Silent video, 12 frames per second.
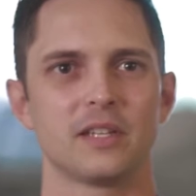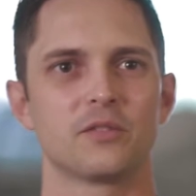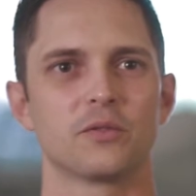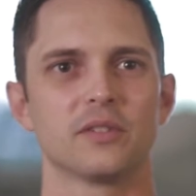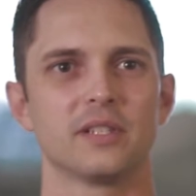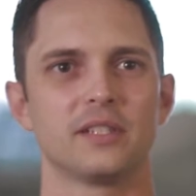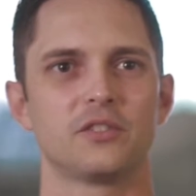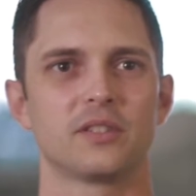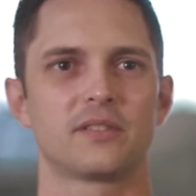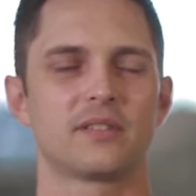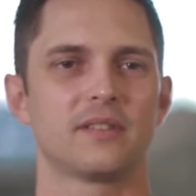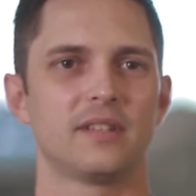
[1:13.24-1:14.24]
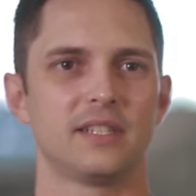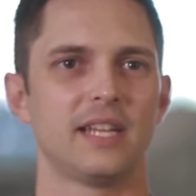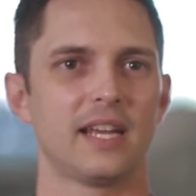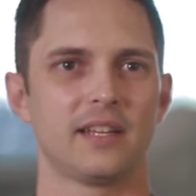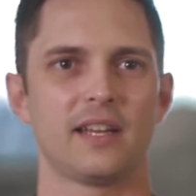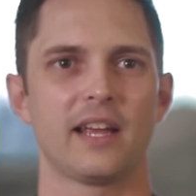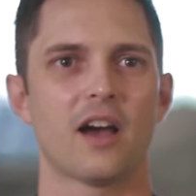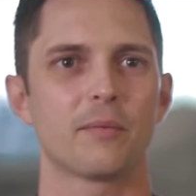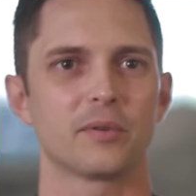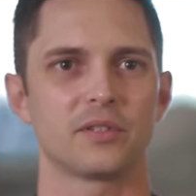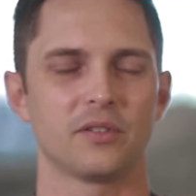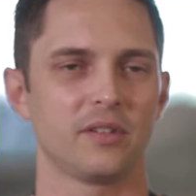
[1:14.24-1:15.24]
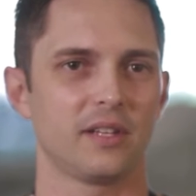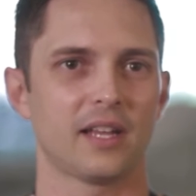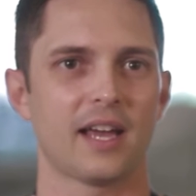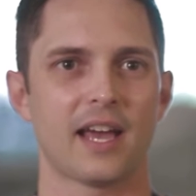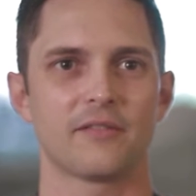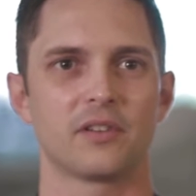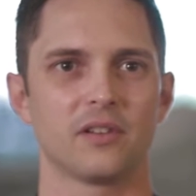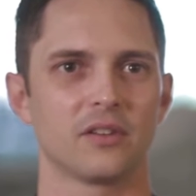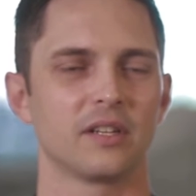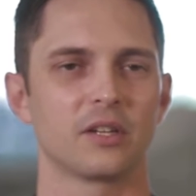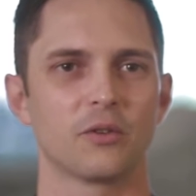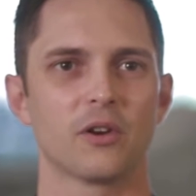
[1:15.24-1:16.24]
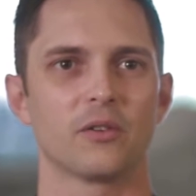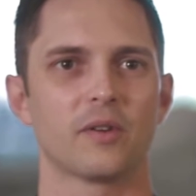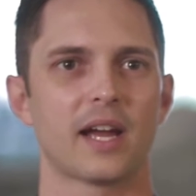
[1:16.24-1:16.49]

is really just the day-to-day opportunity that I have to learn and grow at